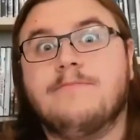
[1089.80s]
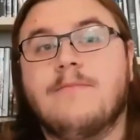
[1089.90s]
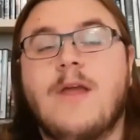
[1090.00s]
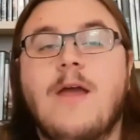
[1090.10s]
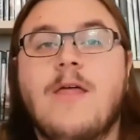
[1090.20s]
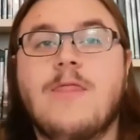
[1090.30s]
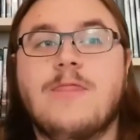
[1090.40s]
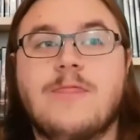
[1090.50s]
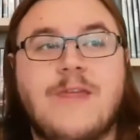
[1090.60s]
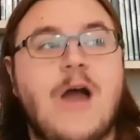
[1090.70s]
So,
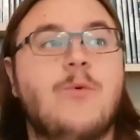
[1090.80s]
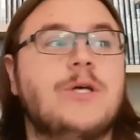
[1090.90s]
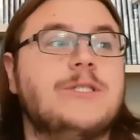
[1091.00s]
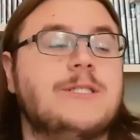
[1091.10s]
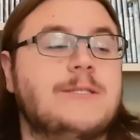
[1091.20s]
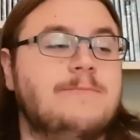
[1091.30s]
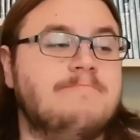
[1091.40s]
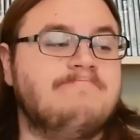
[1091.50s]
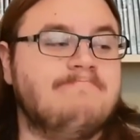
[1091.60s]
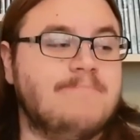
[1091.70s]

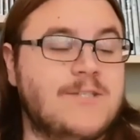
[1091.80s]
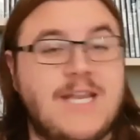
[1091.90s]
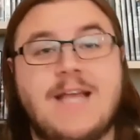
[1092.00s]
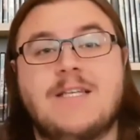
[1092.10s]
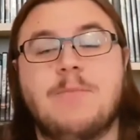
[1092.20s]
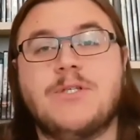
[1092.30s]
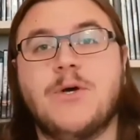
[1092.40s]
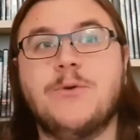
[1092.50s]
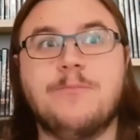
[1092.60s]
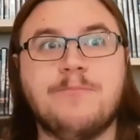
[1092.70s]
that was
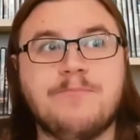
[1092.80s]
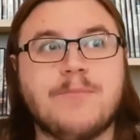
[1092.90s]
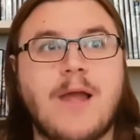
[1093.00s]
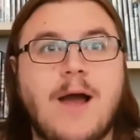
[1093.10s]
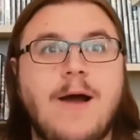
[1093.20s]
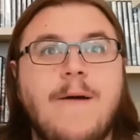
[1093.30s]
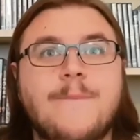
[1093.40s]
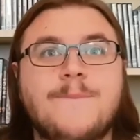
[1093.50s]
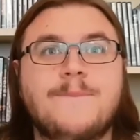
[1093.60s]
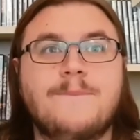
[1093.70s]
today's
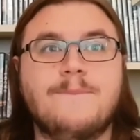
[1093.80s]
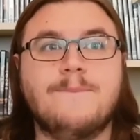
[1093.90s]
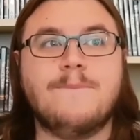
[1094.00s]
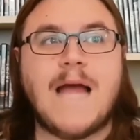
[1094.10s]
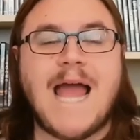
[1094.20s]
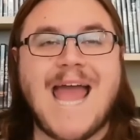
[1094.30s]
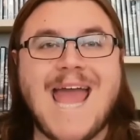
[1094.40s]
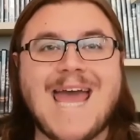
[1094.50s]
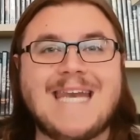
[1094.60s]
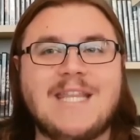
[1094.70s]
episode.
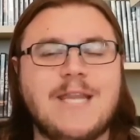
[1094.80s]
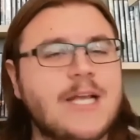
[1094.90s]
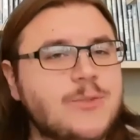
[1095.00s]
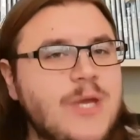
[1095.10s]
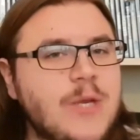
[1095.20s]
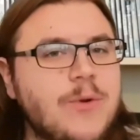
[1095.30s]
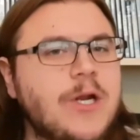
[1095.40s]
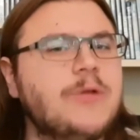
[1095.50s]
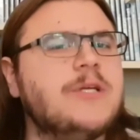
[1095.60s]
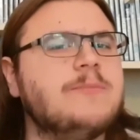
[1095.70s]
Um,
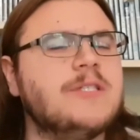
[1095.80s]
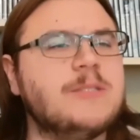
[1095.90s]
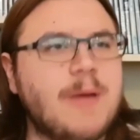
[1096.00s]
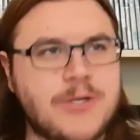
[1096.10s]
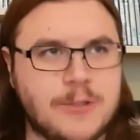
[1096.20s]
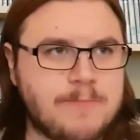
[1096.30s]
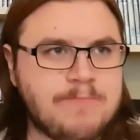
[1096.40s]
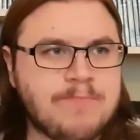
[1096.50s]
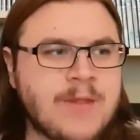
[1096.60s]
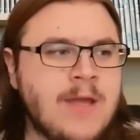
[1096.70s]
and next week, we're going to
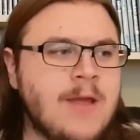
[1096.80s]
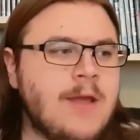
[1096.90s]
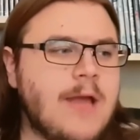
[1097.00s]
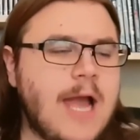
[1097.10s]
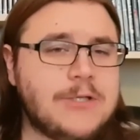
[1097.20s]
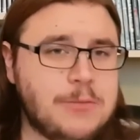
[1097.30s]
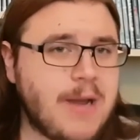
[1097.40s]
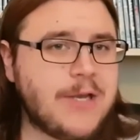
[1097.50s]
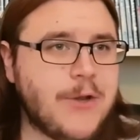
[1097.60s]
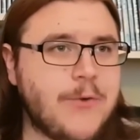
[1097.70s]
do something special.
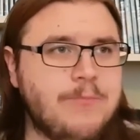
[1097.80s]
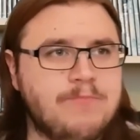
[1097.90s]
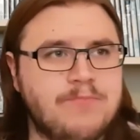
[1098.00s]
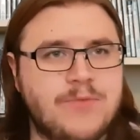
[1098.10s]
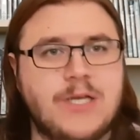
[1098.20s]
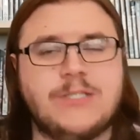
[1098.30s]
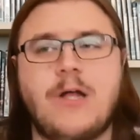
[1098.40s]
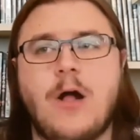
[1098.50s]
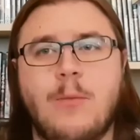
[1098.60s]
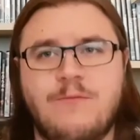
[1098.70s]
As you might
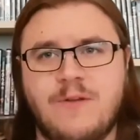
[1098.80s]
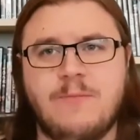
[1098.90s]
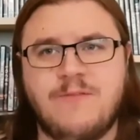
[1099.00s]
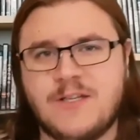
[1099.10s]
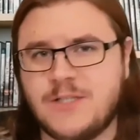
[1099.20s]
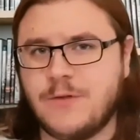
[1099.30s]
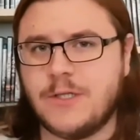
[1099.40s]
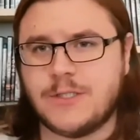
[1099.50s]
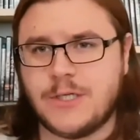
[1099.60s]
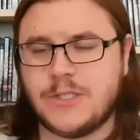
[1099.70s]
know, the
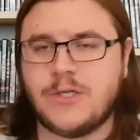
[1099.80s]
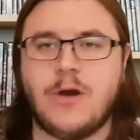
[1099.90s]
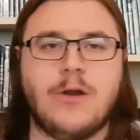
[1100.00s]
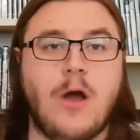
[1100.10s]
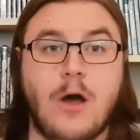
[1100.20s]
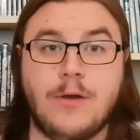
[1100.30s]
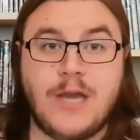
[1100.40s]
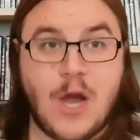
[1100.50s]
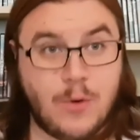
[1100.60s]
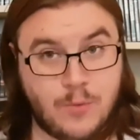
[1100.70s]
Stockholm Film Festival is
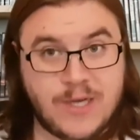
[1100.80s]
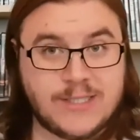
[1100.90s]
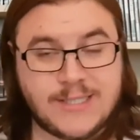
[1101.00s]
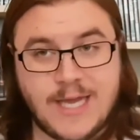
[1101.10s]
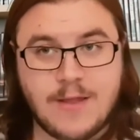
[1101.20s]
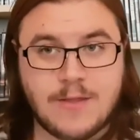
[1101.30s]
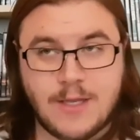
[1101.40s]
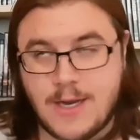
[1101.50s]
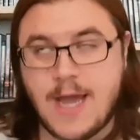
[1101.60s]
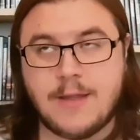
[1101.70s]
going to start on
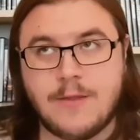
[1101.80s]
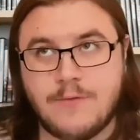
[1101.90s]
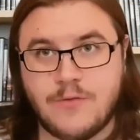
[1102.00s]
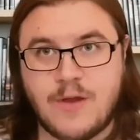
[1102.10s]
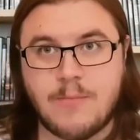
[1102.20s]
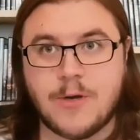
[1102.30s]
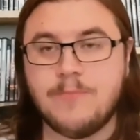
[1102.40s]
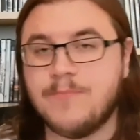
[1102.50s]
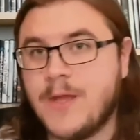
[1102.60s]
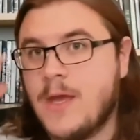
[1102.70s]
now on Wednesday, the
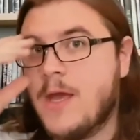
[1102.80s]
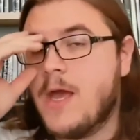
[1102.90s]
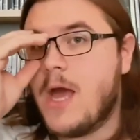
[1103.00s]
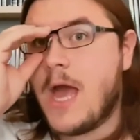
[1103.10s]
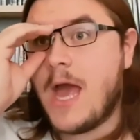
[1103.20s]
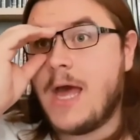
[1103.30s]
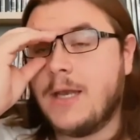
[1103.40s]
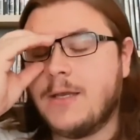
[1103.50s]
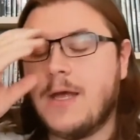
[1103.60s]
9th of November.